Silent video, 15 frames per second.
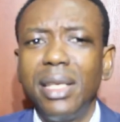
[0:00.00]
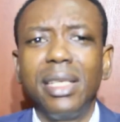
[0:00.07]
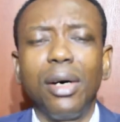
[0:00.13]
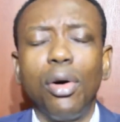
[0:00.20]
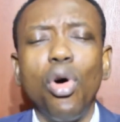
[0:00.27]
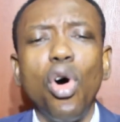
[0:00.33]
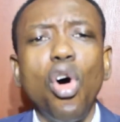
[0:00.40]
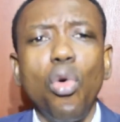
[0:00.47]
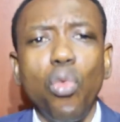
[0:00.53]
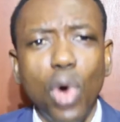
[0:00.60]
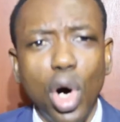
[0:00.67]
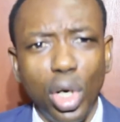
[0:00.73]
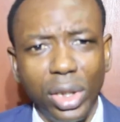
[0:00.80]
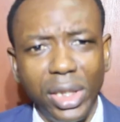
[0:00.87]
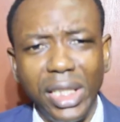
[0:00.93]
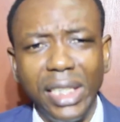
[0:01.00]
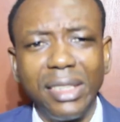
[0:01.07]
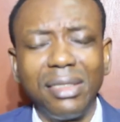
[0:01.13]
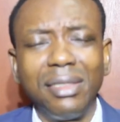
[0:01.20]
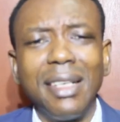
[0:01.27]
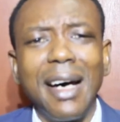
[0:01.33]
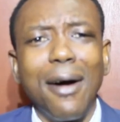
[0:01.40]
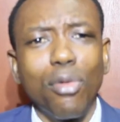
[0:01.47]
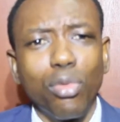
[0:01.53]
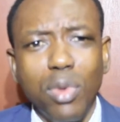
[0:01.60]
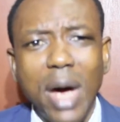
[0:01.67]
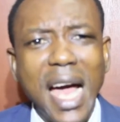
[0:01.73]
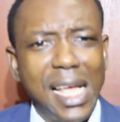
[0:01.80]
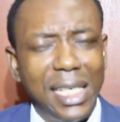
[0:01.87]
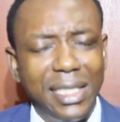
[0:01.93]
The whole world is now
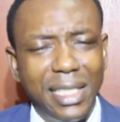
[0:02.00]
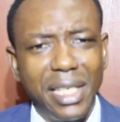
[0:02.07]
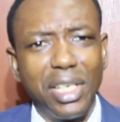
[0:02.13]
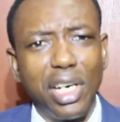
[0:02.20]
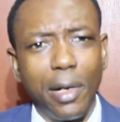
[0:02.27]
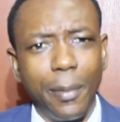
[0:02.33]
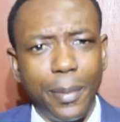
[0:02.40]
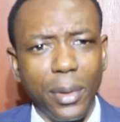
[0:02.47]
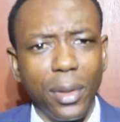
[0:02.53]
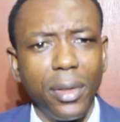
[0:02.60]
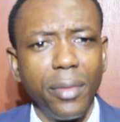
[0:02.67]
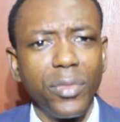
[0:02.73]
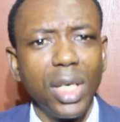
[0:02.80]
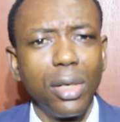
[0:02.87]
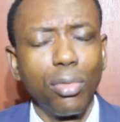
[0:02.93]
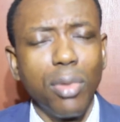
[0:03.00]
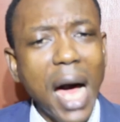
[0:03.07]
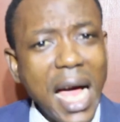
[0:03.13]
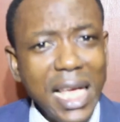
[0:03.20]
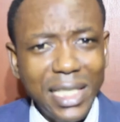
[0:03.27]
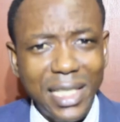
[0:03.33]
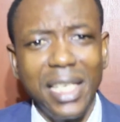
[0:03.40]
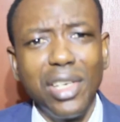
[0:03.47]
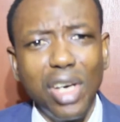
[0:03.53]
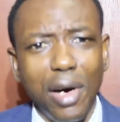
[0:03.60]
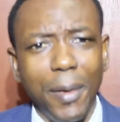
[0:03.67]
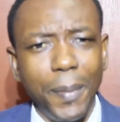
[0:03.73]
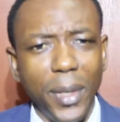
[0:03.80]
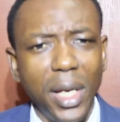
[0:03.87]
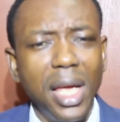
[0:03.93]
rising up. When I say
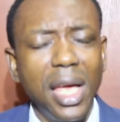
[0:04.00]
the